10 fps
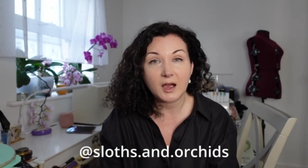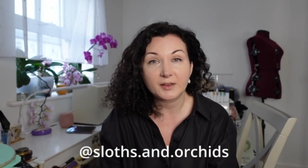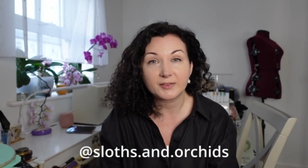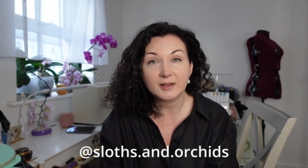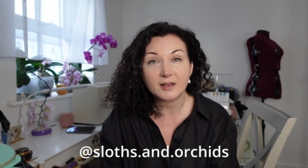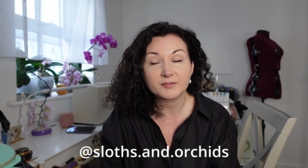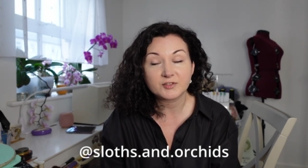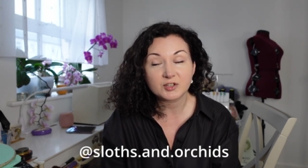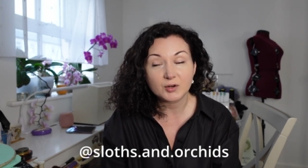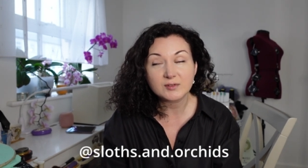I think I've
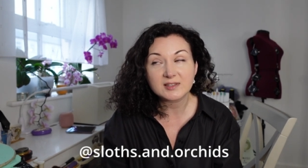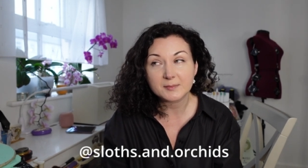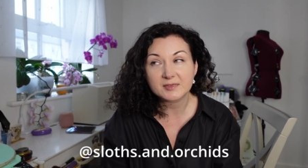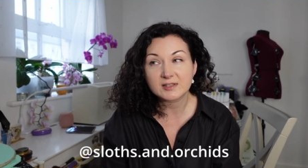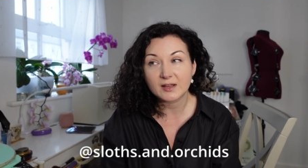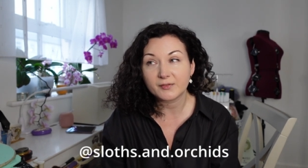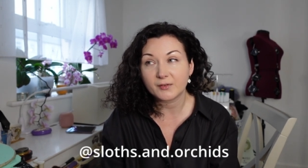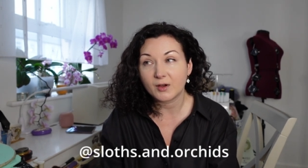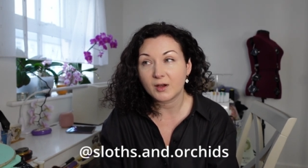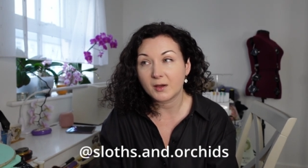shown some stuff
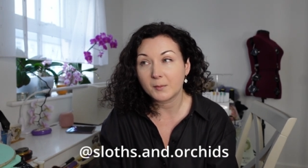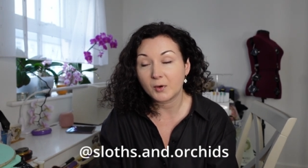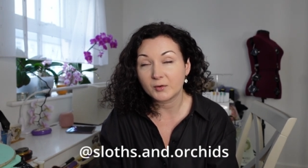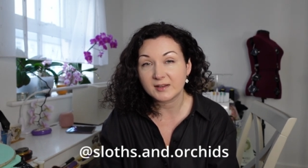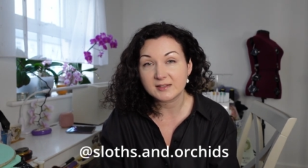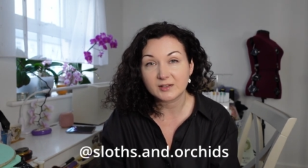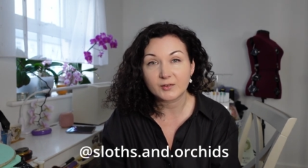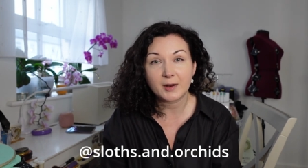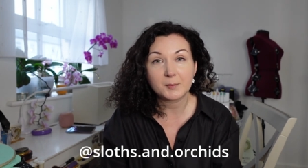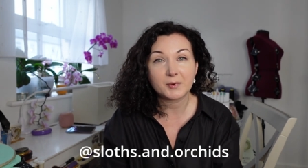um, on
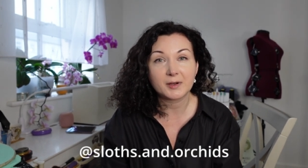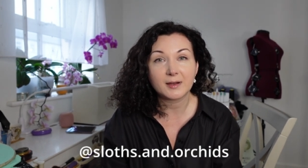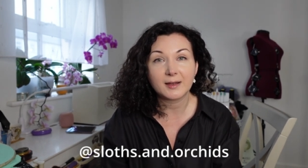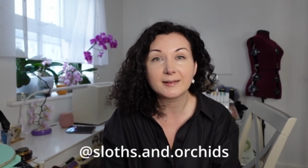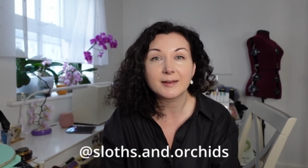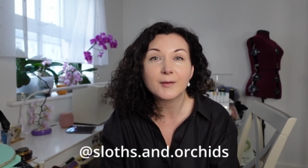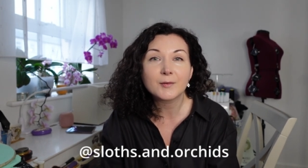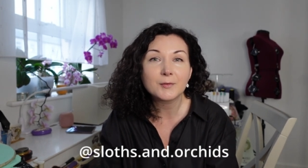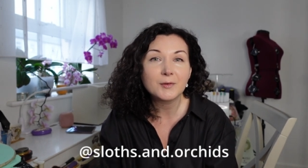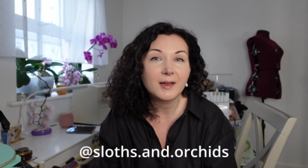Instagram, but I
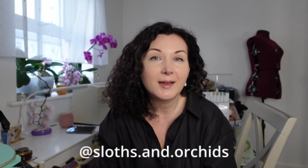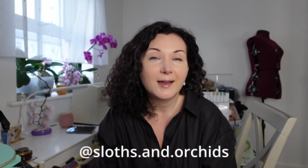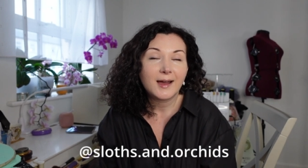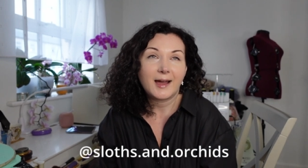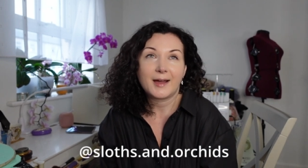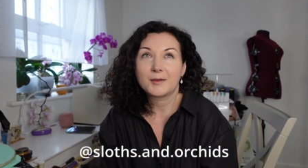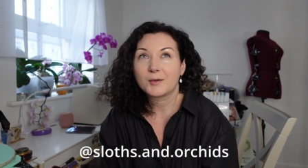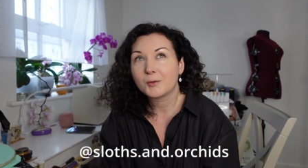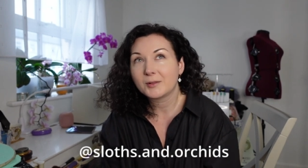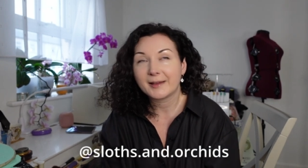know how
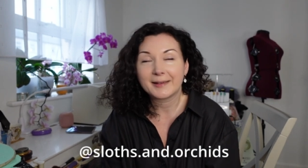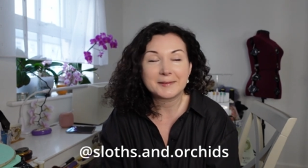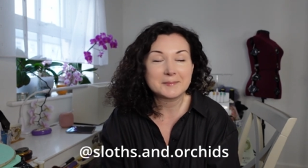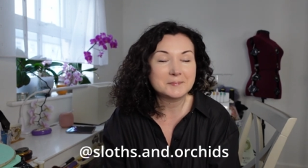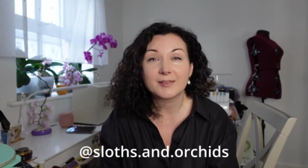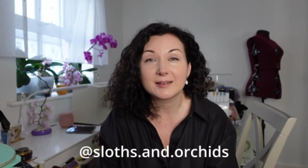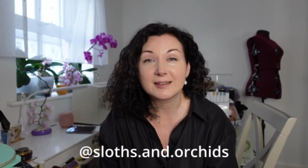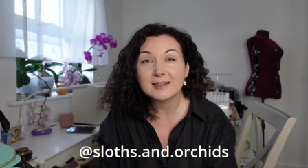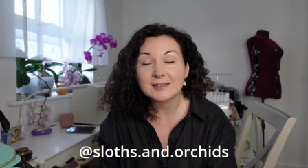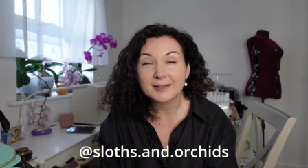you like the
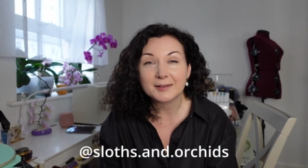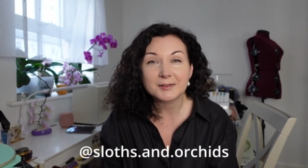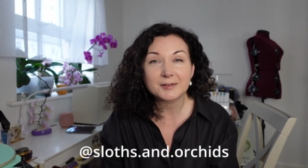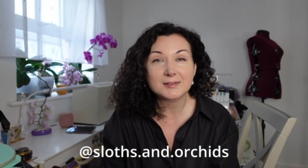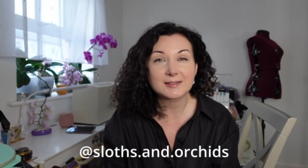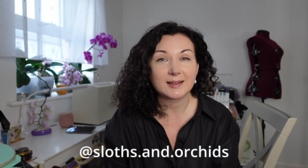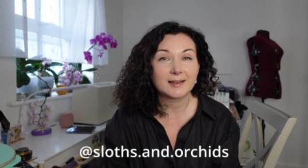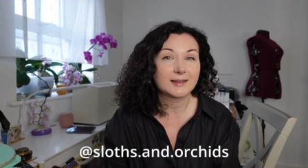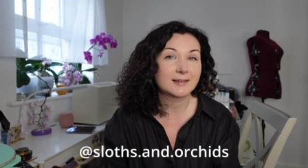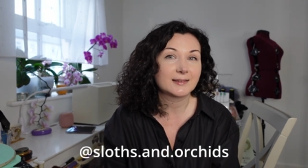details
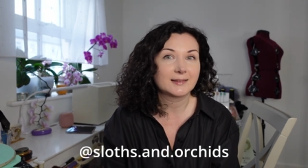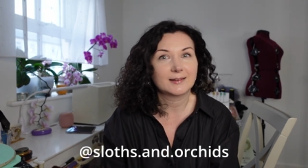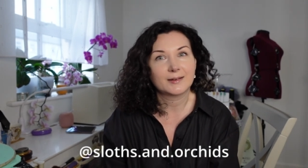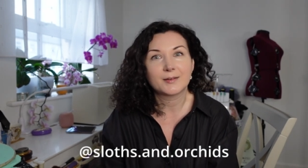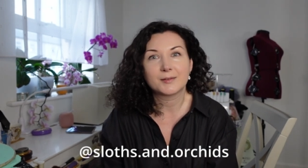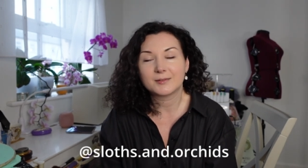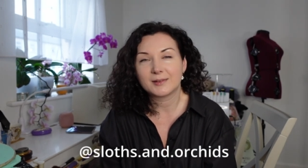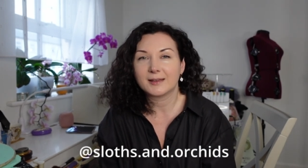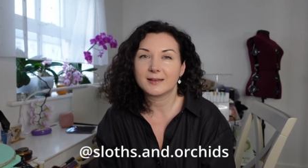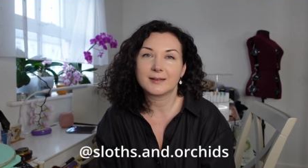and you know
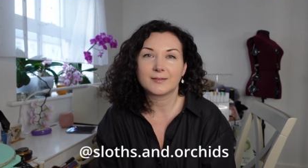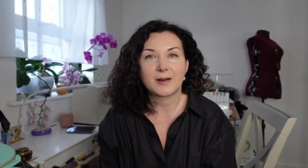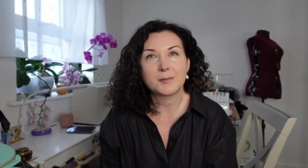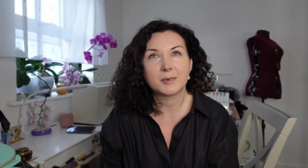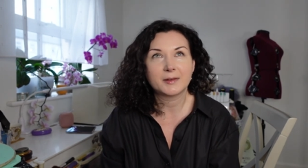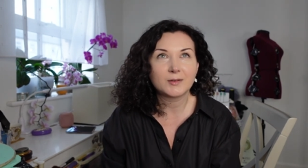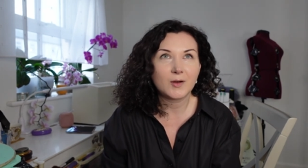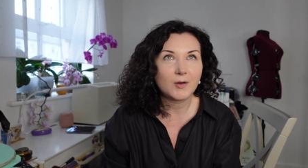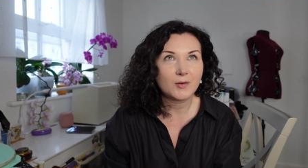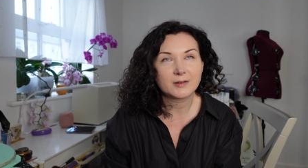the rambling
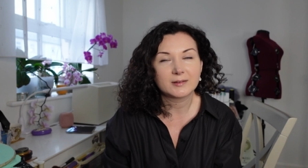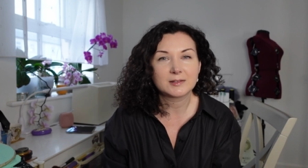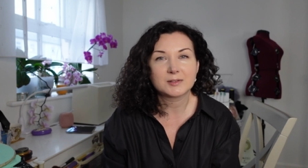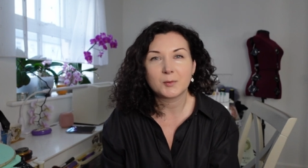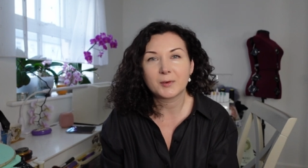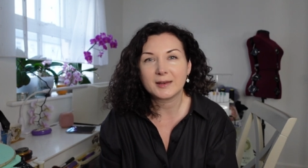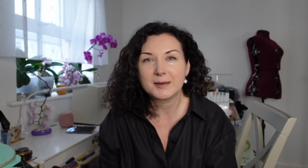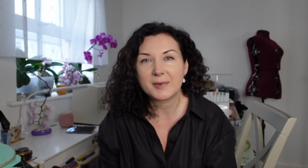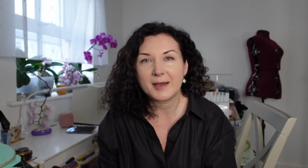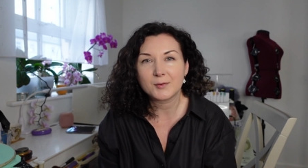on and the talking
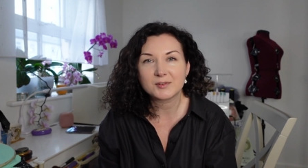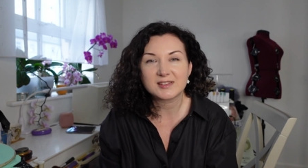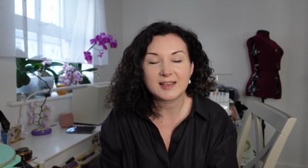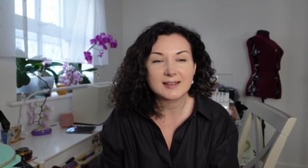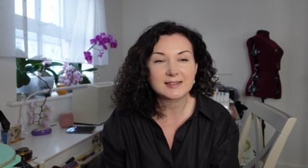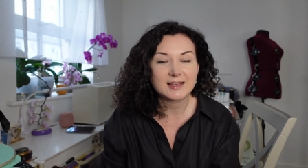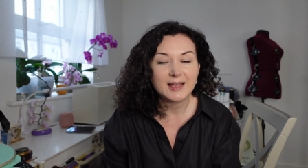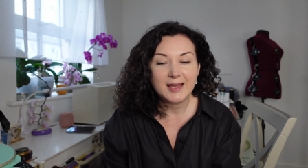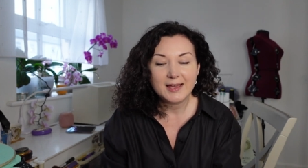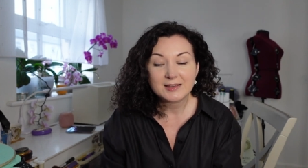about it
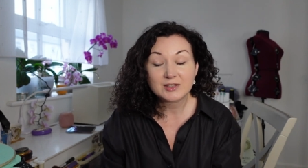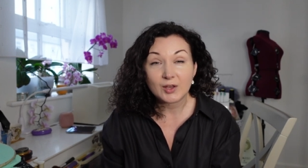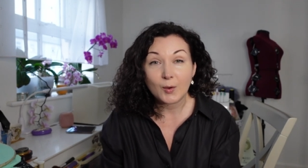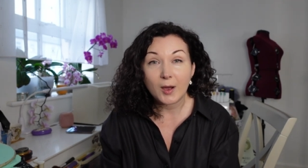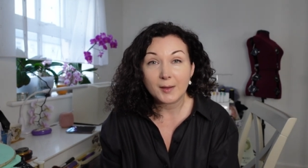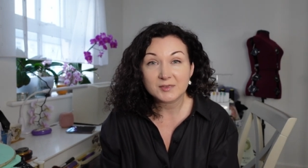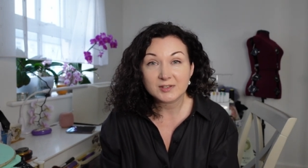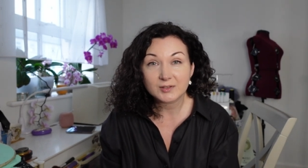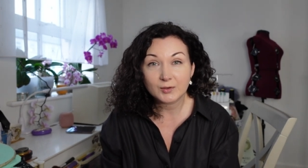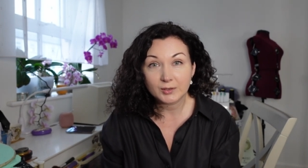so I'm
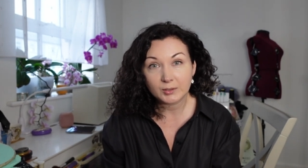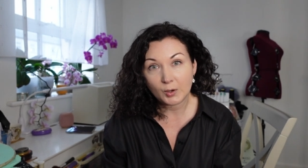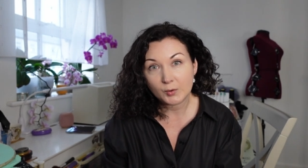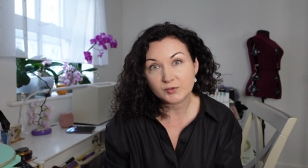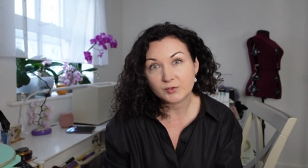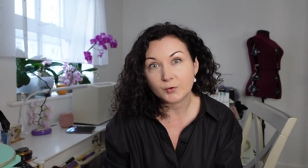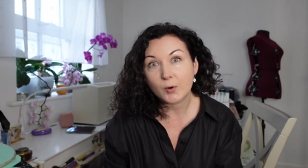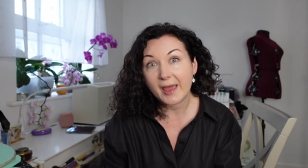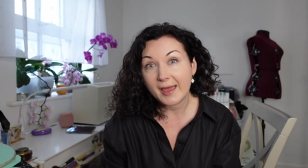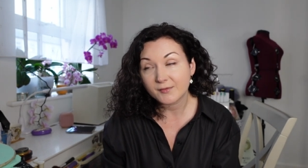just gonna go
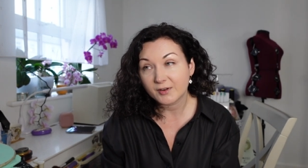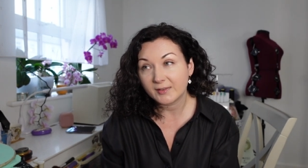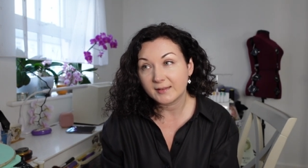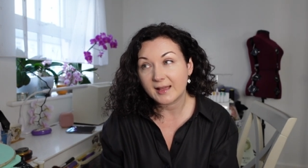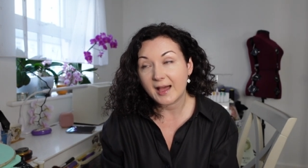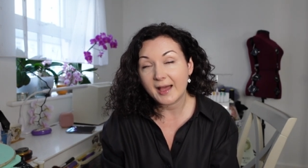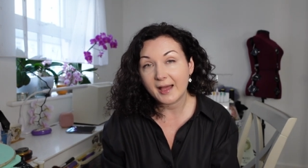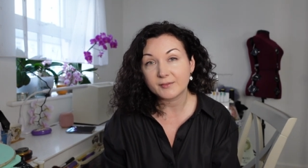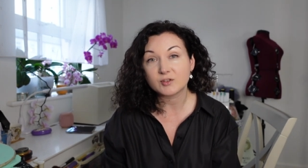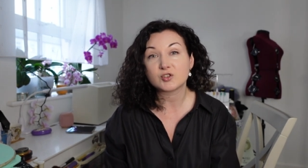through everything that I
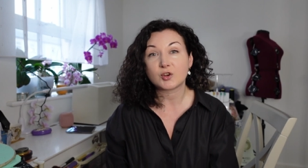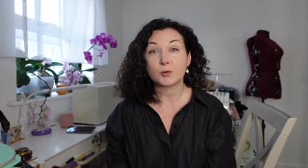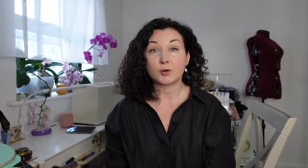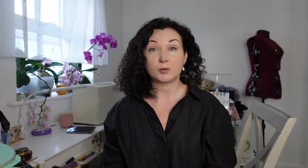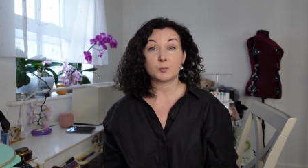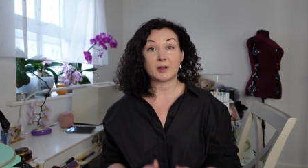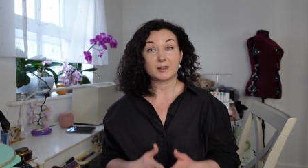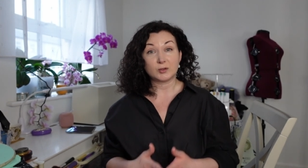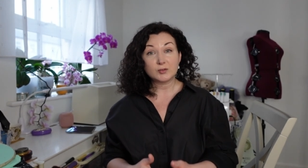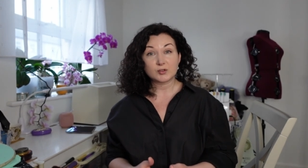haven't shown on my
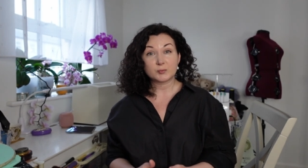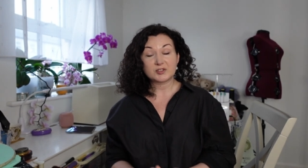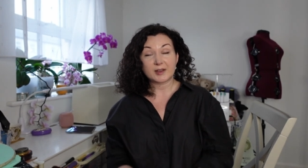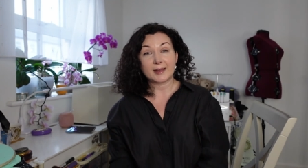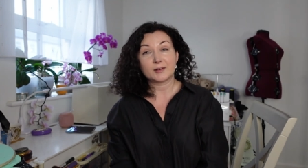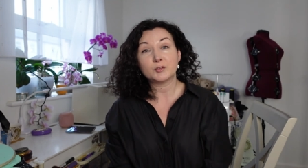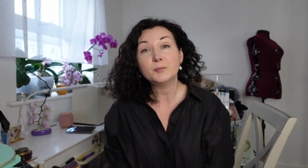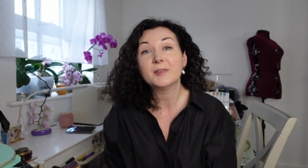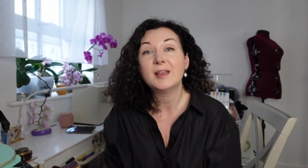YouTube channel